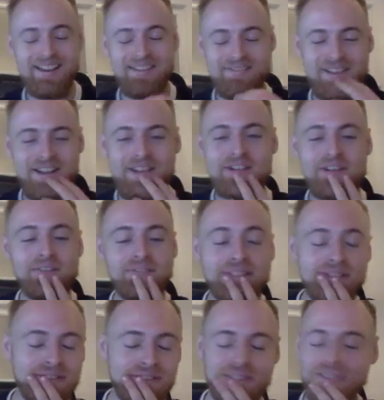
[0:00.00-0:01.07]
Fair enough.
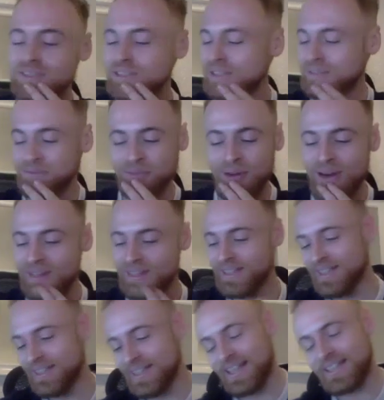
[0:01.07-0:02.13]
They do seem quite
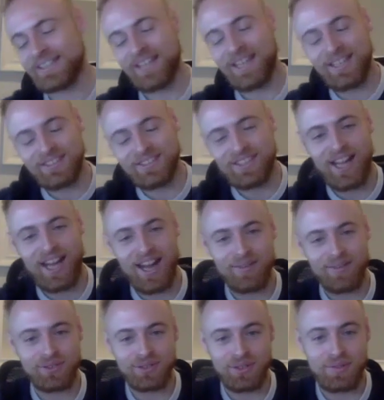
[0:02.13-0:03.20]
exciting to
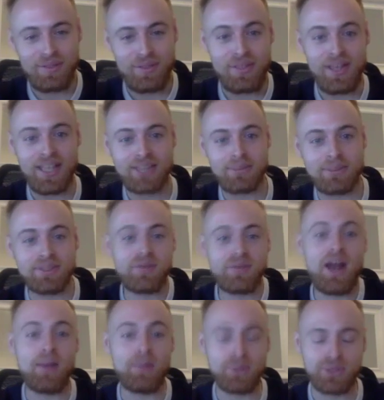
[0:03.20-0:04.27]
have the aspects of
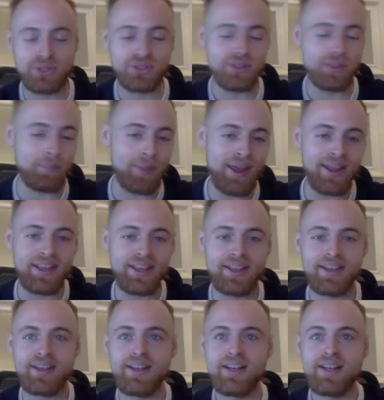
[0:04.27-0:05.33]
how much you can make.
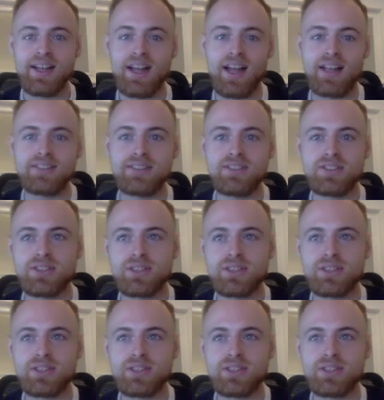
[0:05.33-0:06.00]
And